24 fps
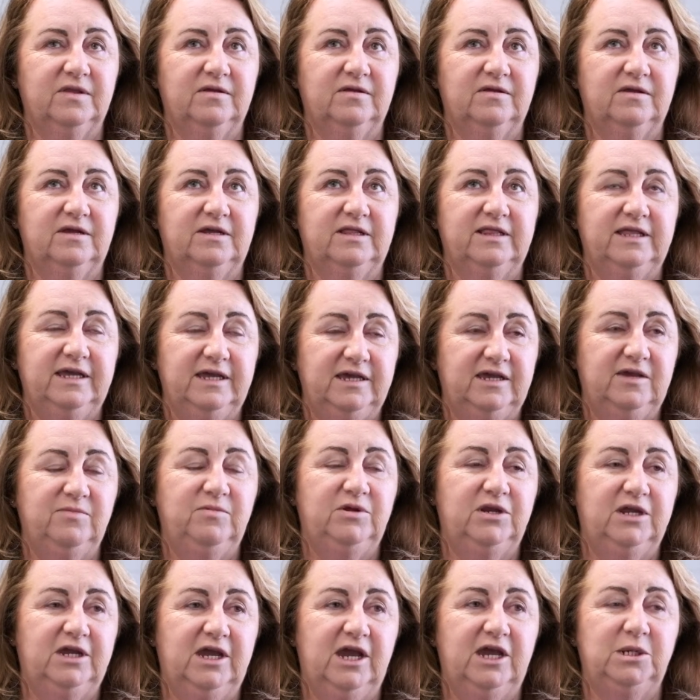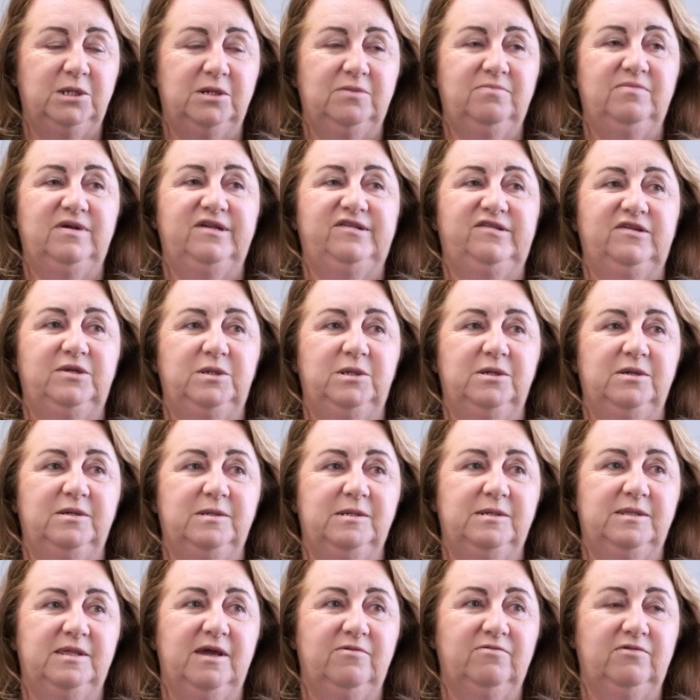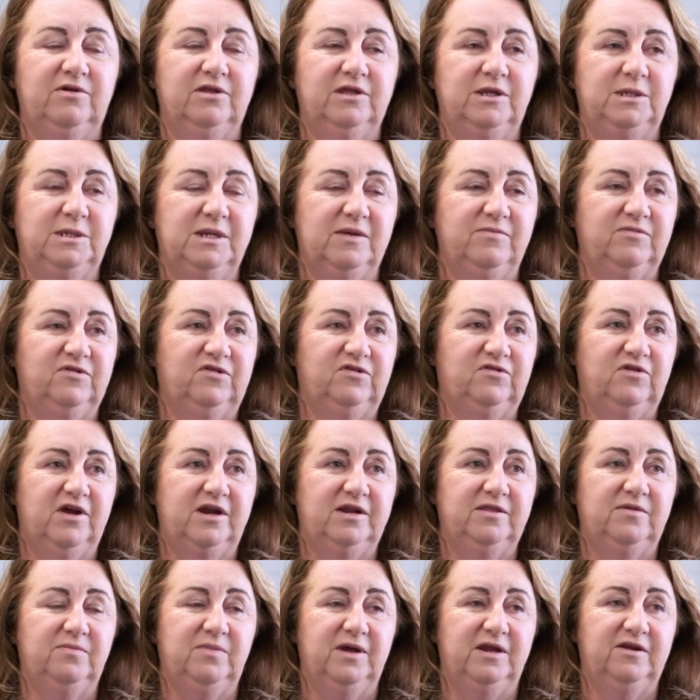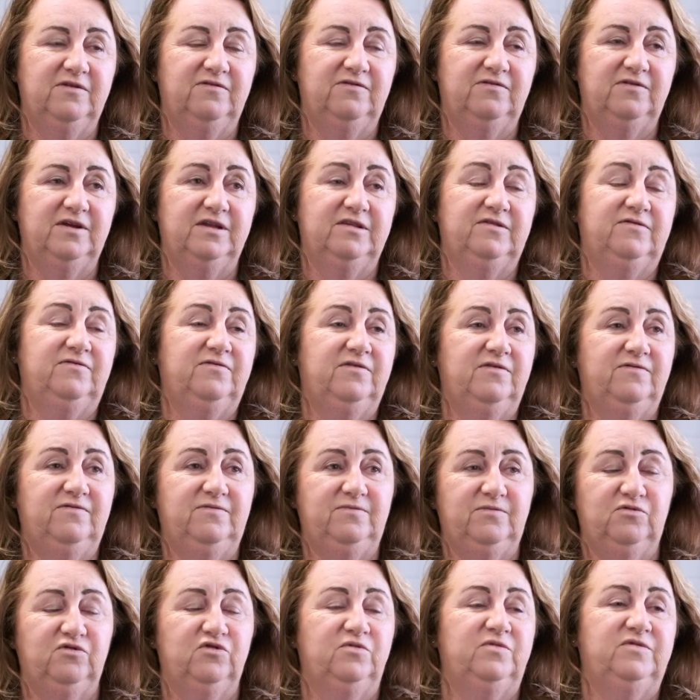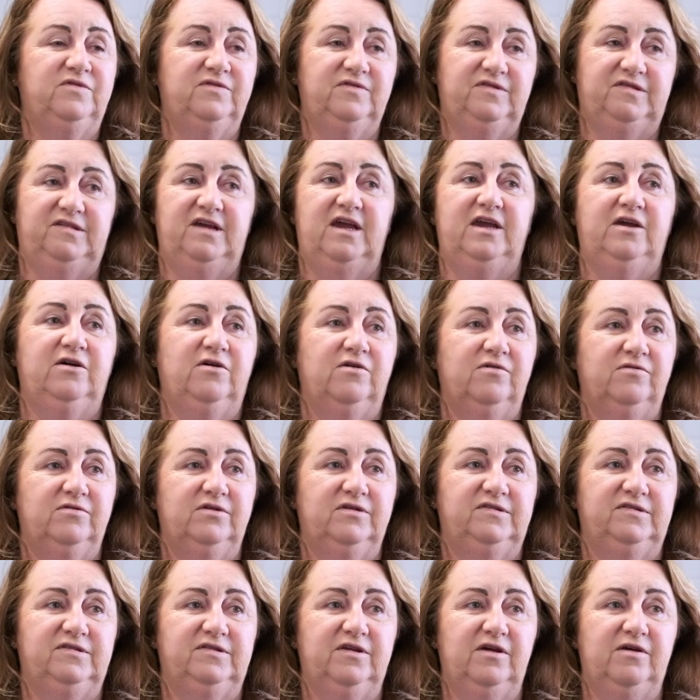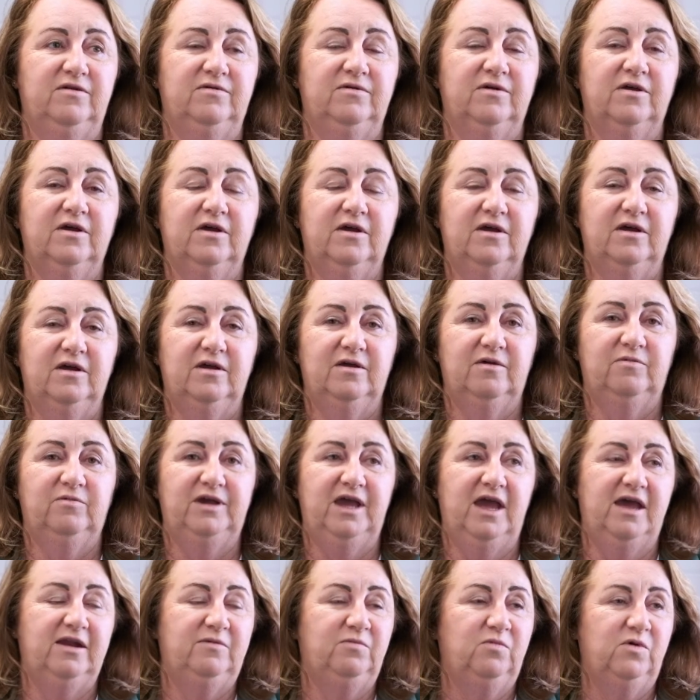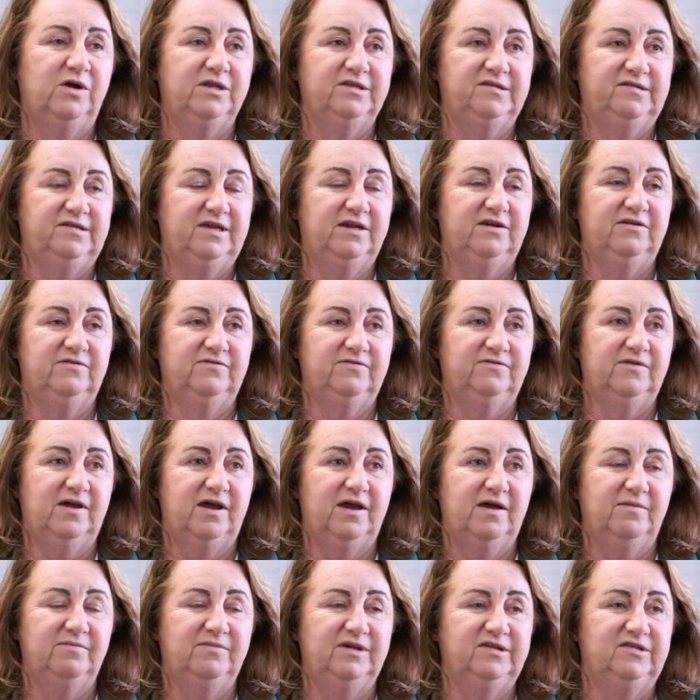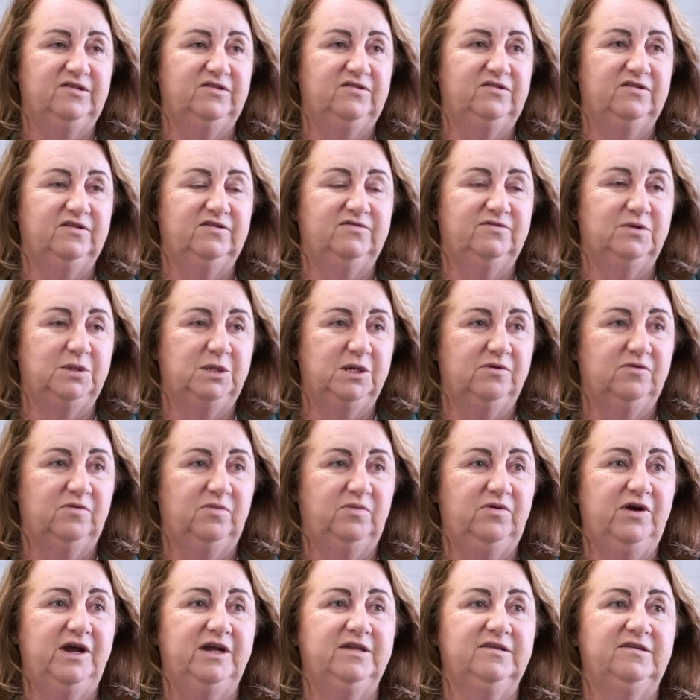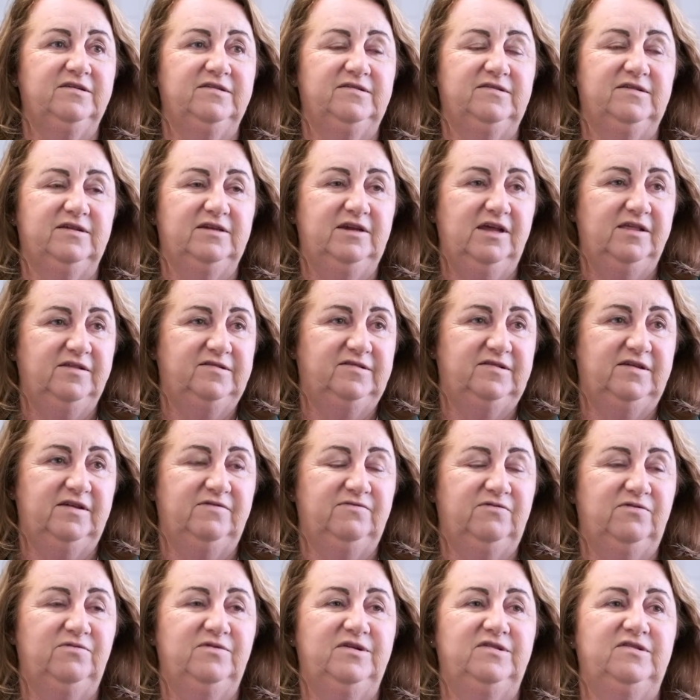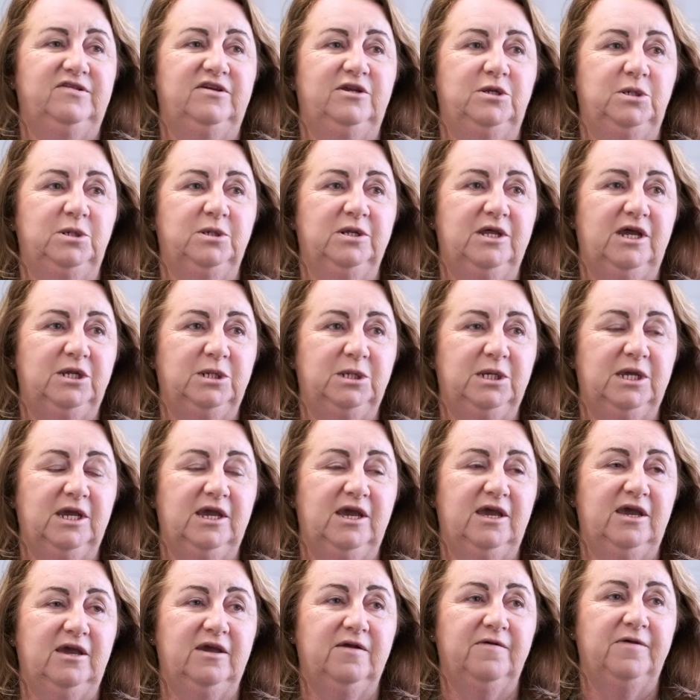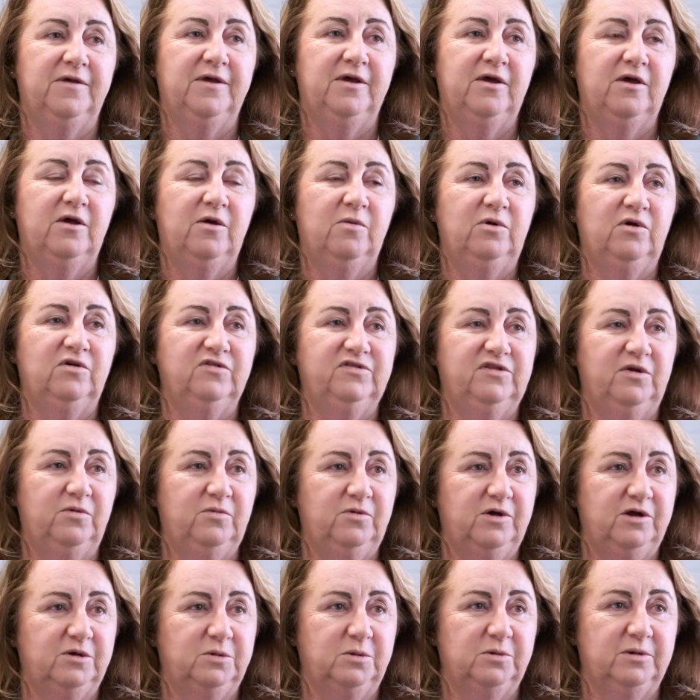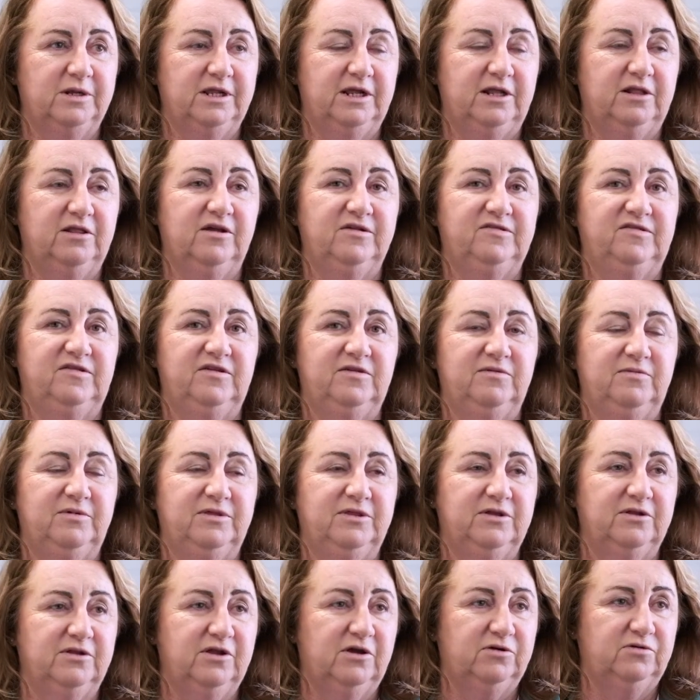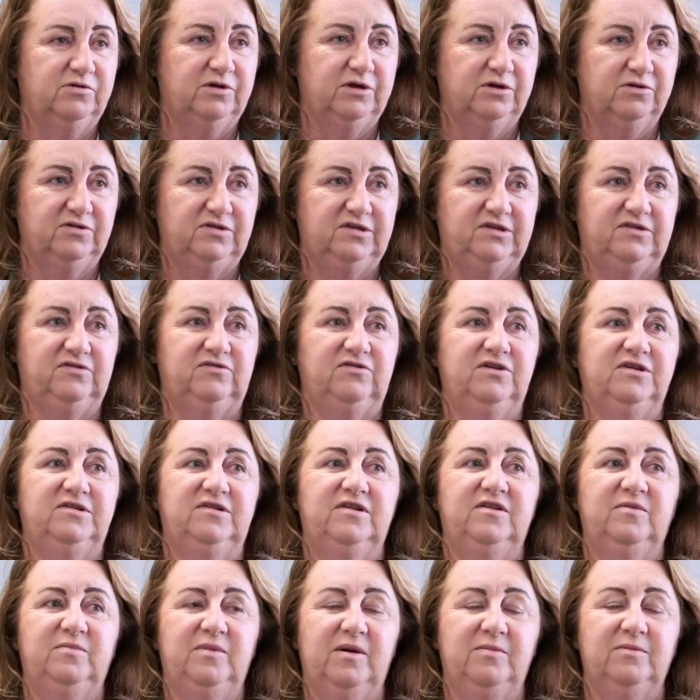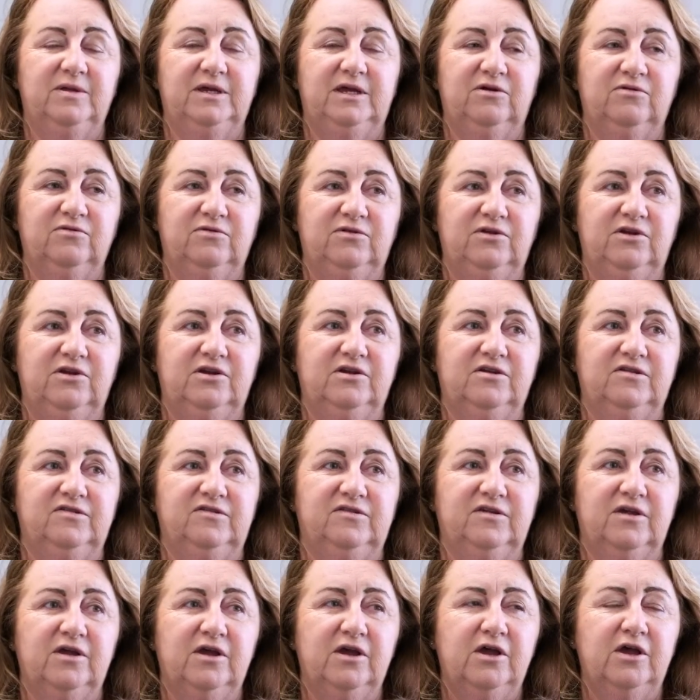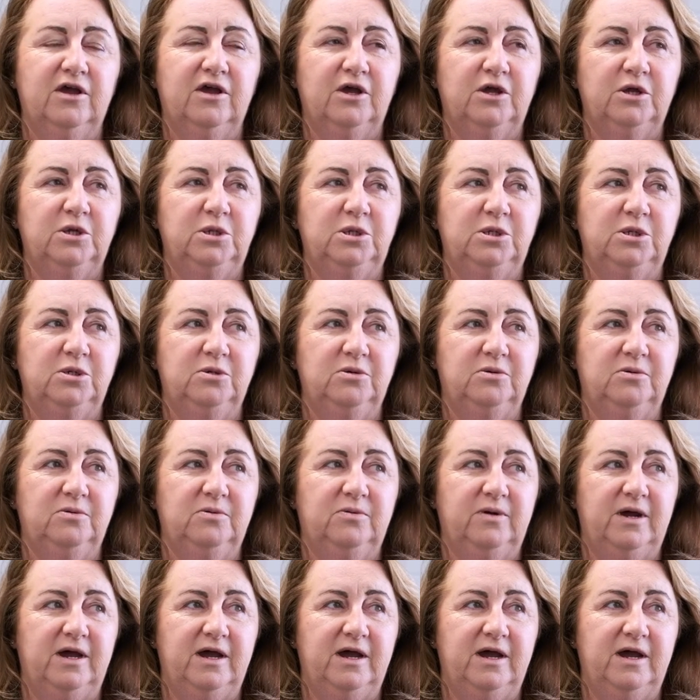clear communication messages that really demonstrated the benefits for groups of stakeholders. So we had one set of messages for general practice, another set for residential aged care. We also worked really closely with the local health districts and the public health units to